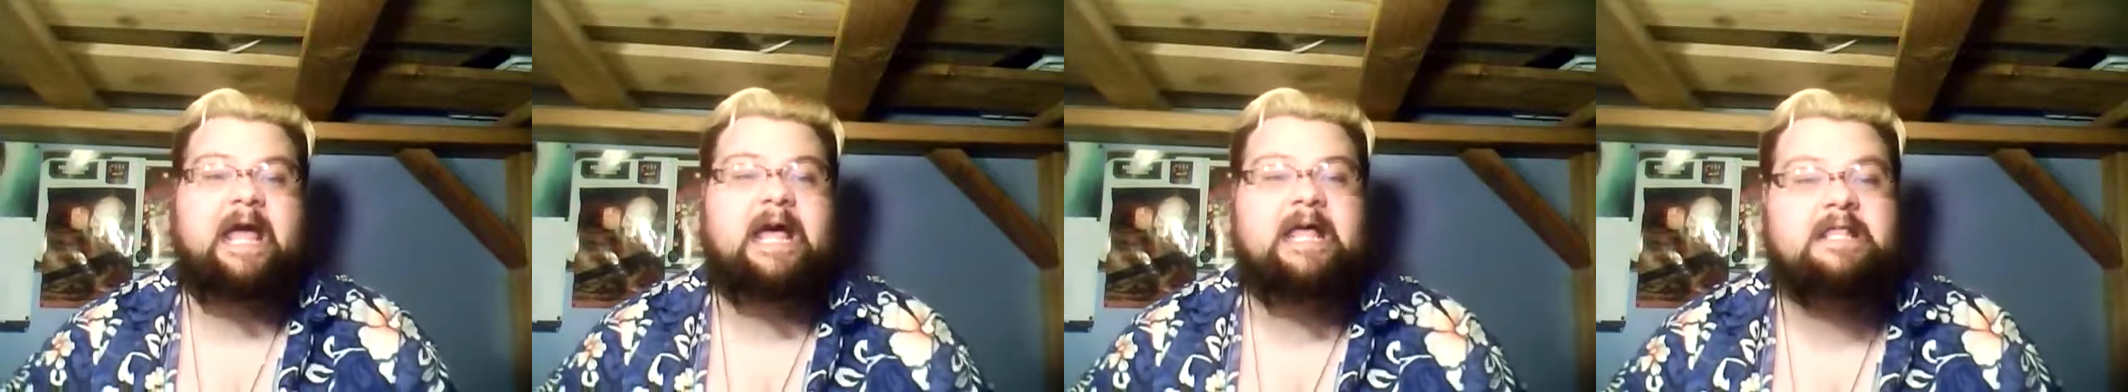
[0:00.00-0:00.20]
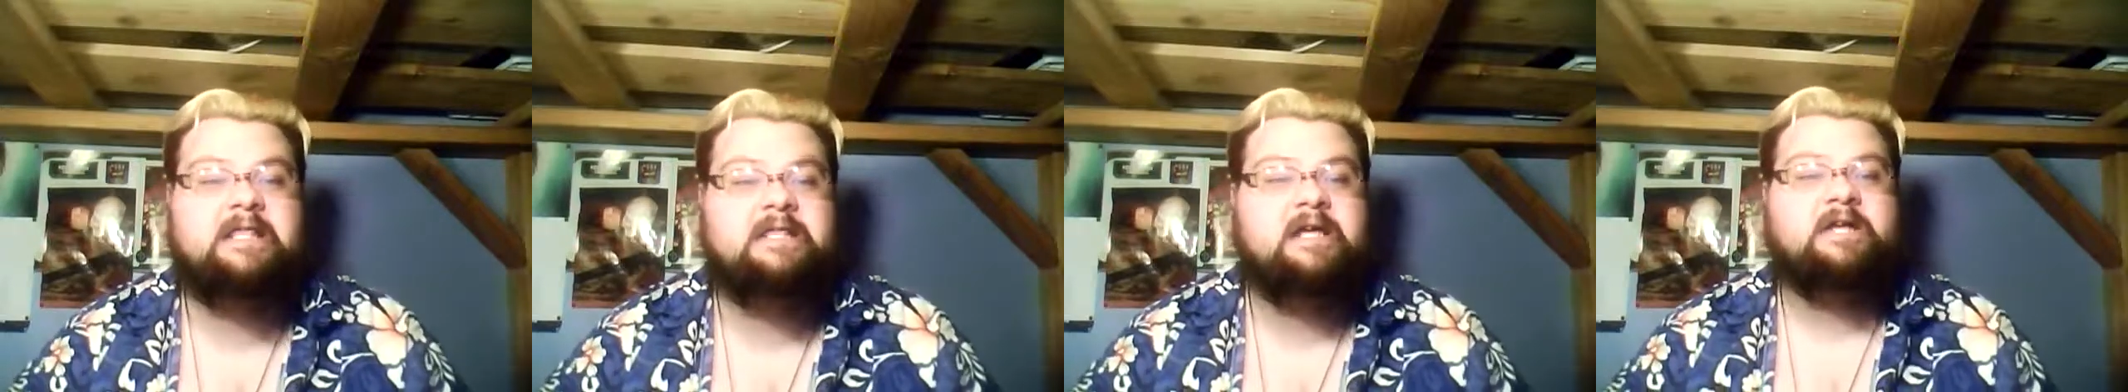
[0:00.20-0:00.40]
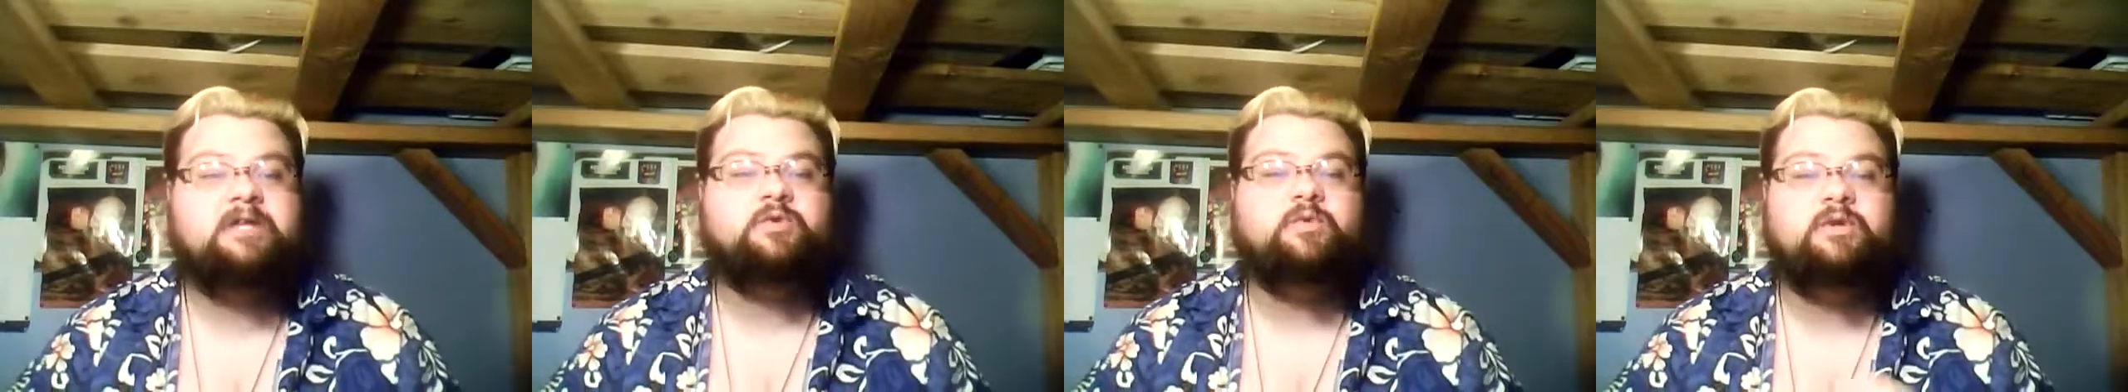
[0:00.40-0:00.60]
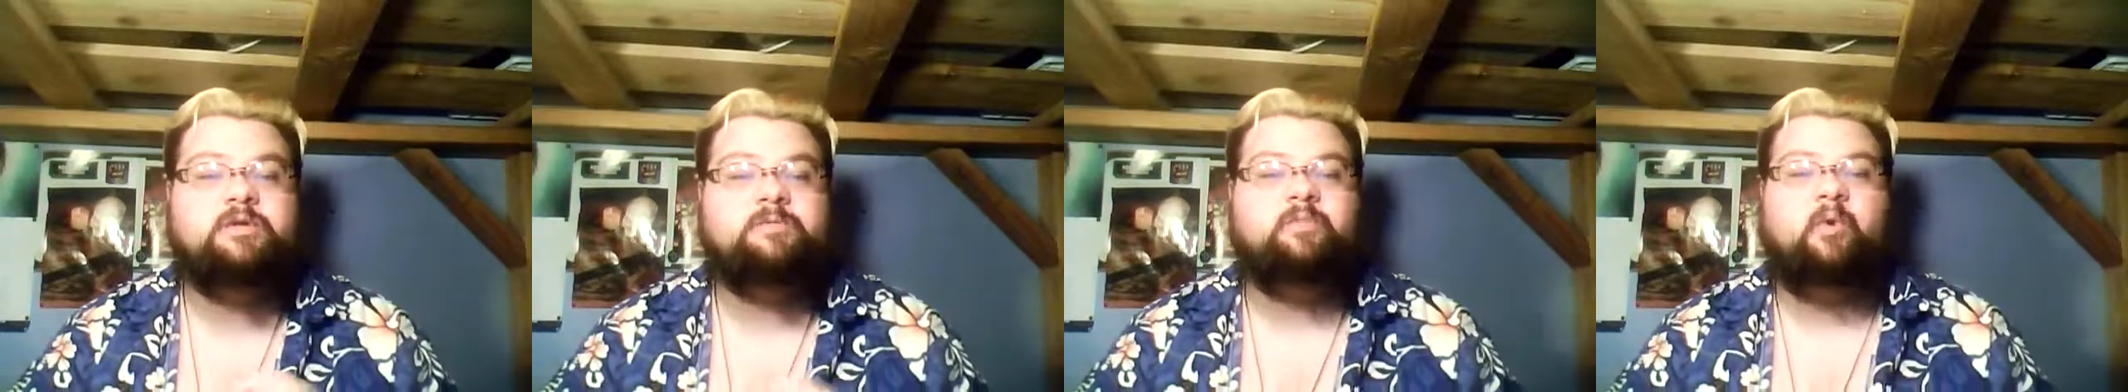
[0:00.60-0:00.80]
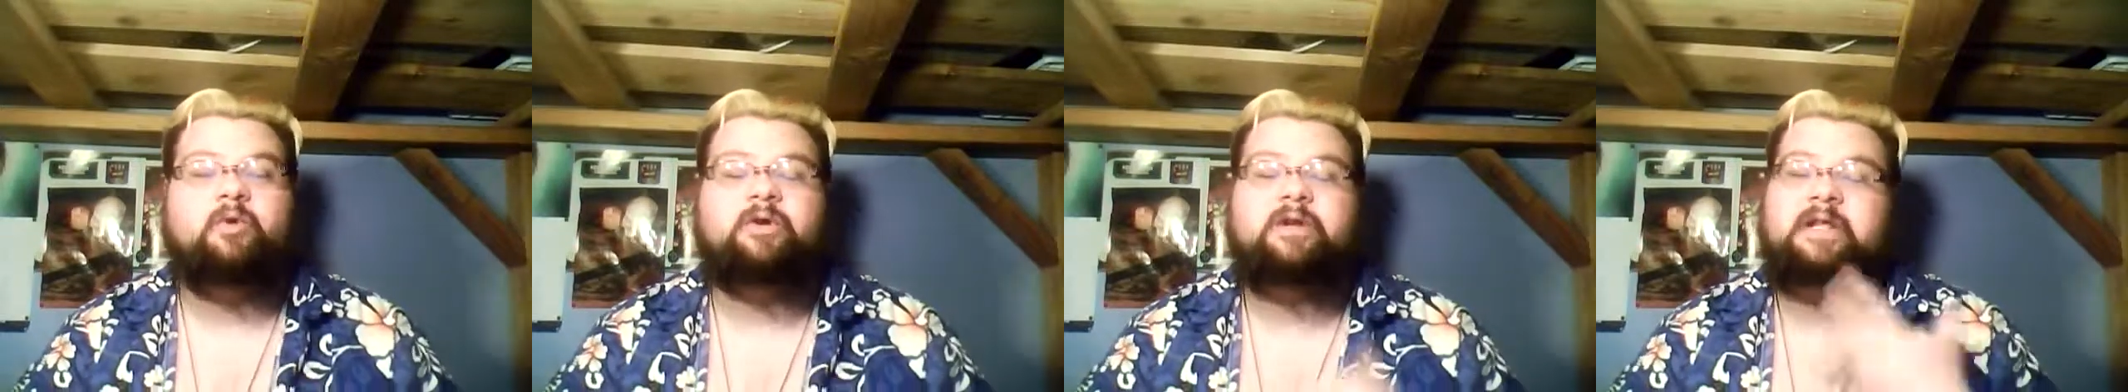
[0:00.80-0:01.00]
and thus was
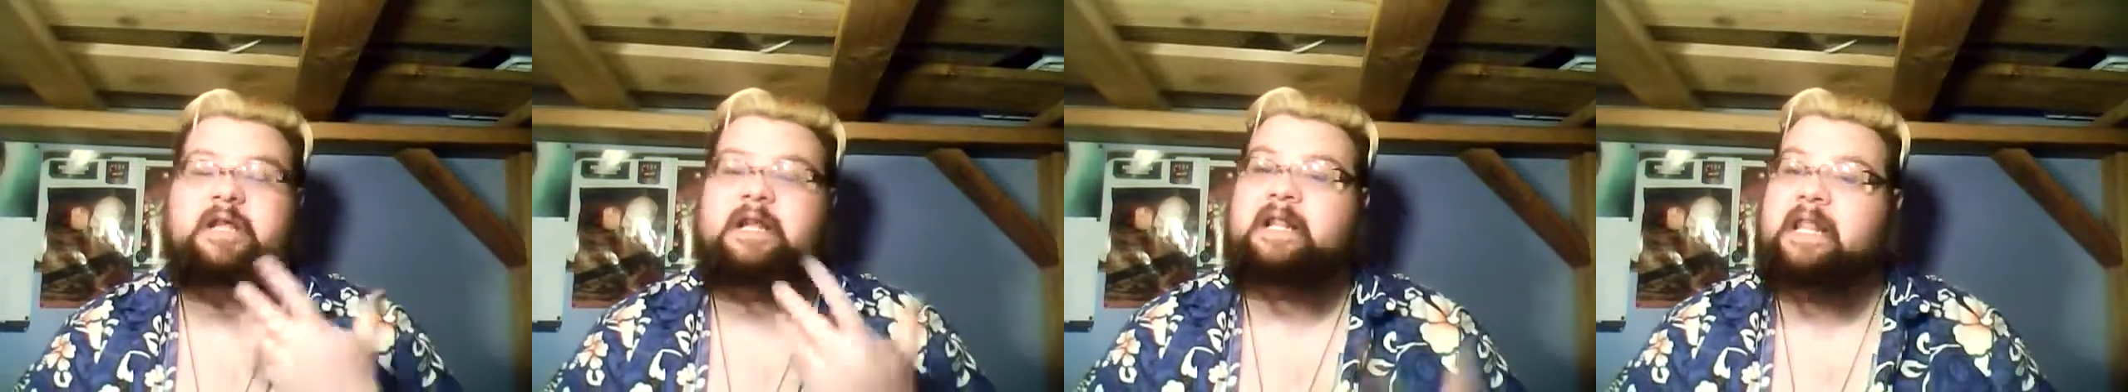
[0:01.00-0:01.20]
born an